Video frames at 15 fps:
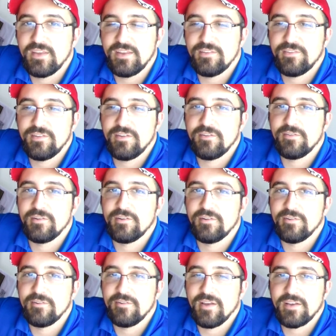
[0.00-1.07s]

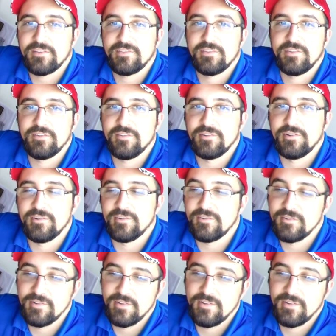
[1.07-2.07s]
interior, exterior,